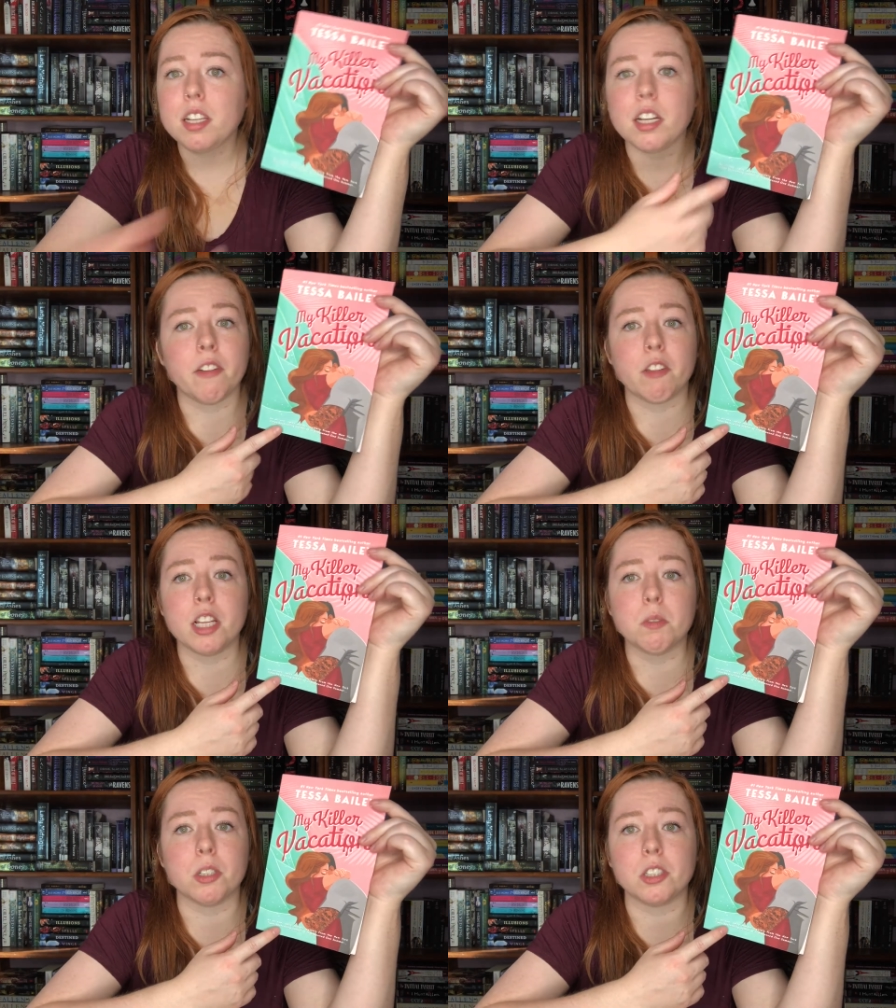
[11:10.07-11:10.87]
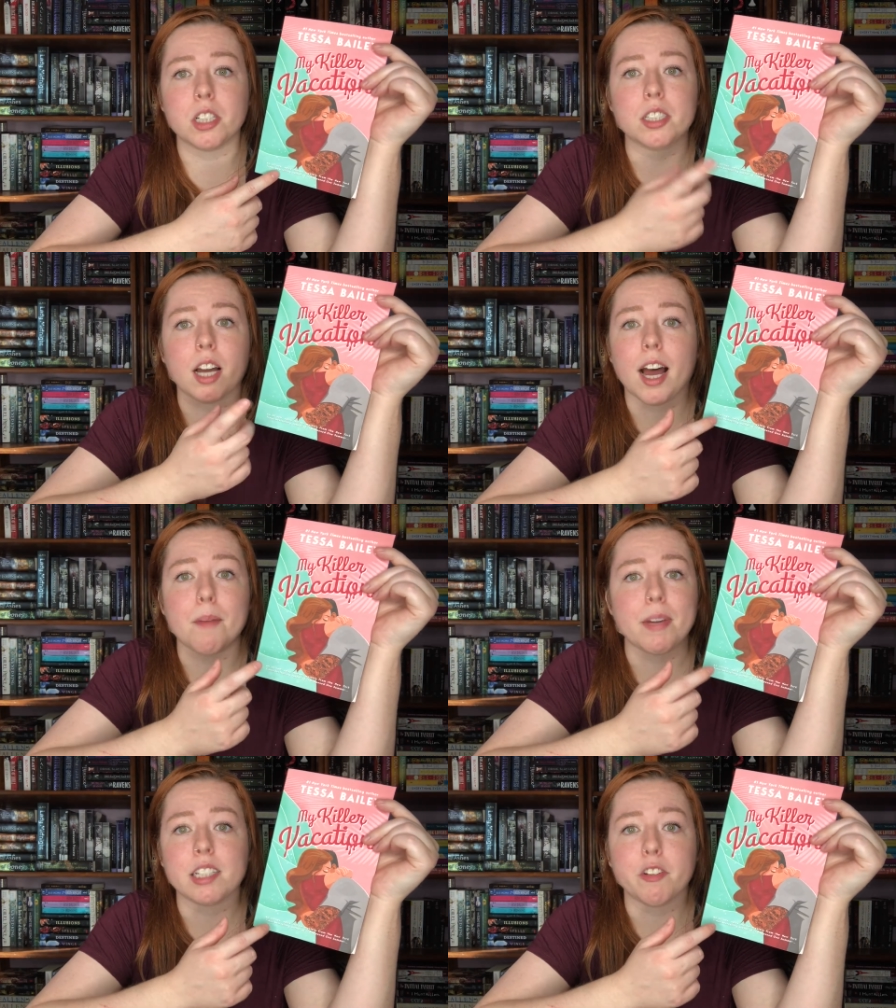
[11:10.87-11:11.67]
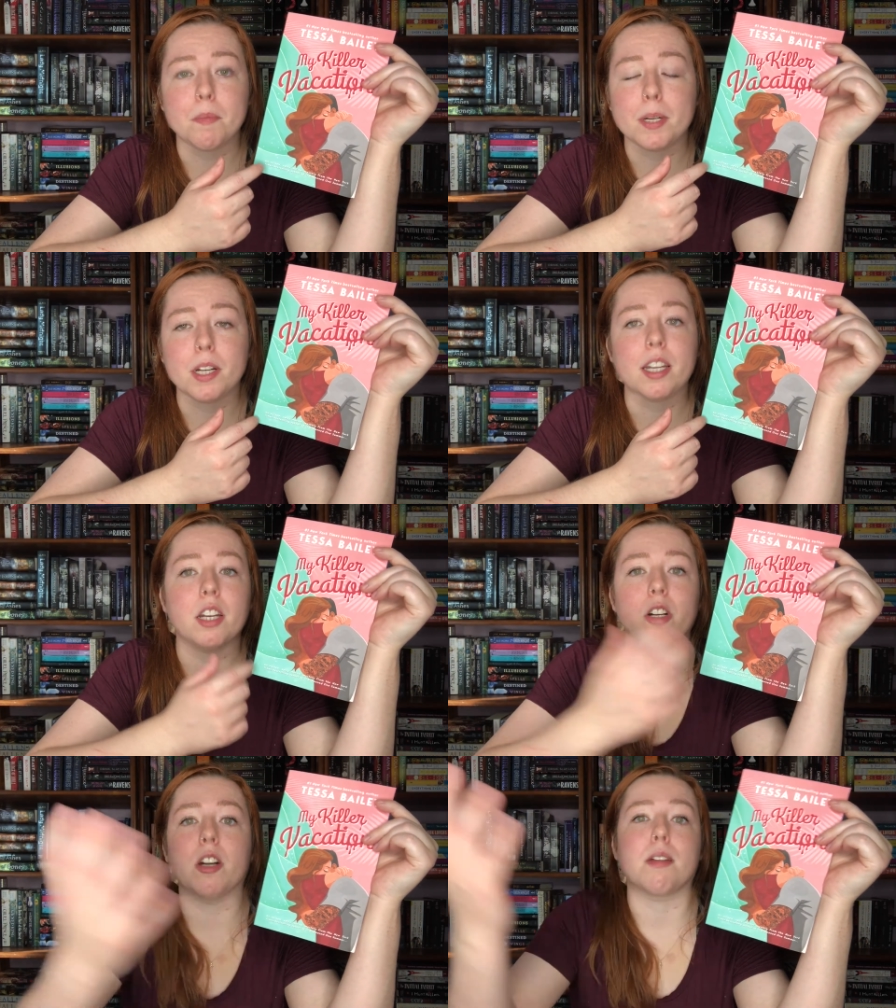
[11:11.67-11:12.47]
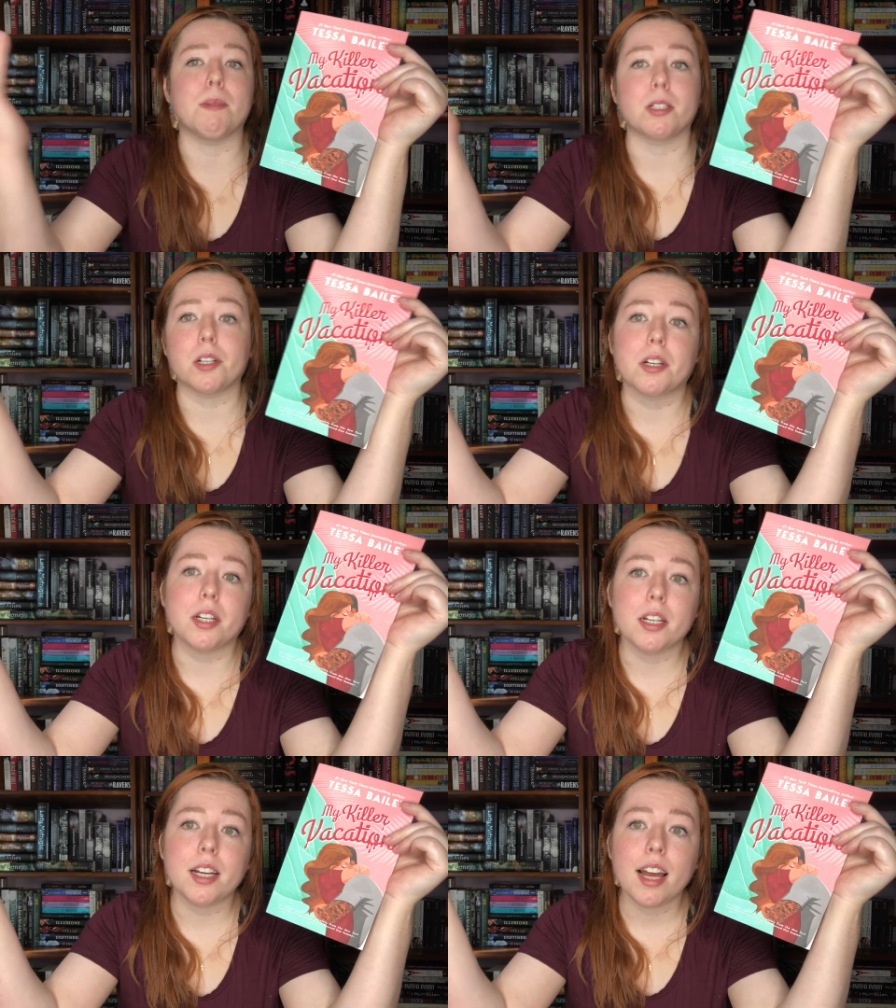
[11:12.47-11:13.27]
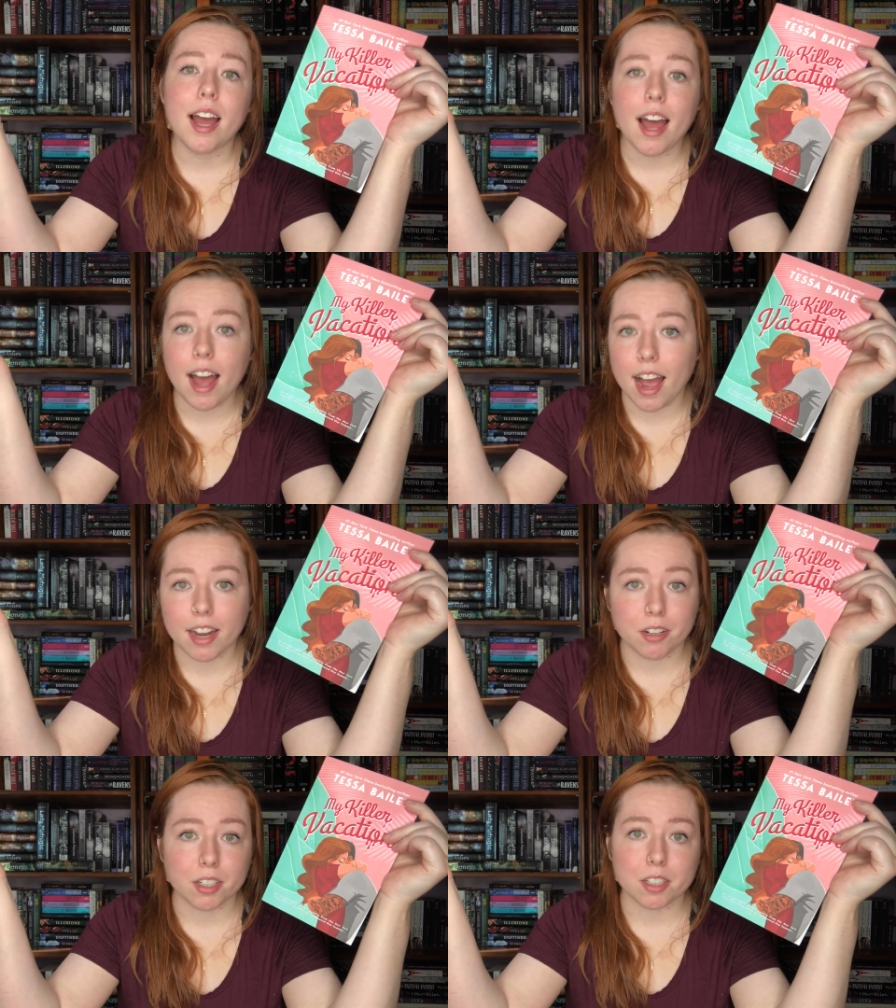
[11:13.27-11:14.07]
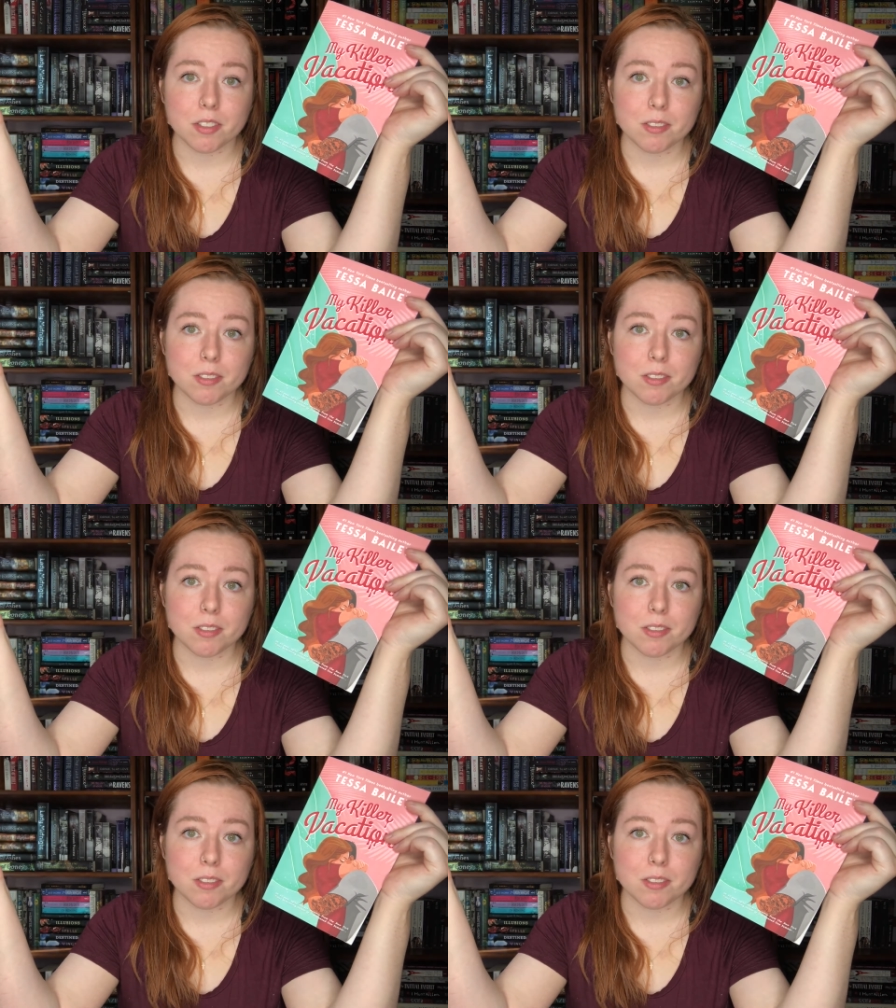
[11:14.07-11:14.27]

if this was just a hot mess of a book and her other books are good. I don't know.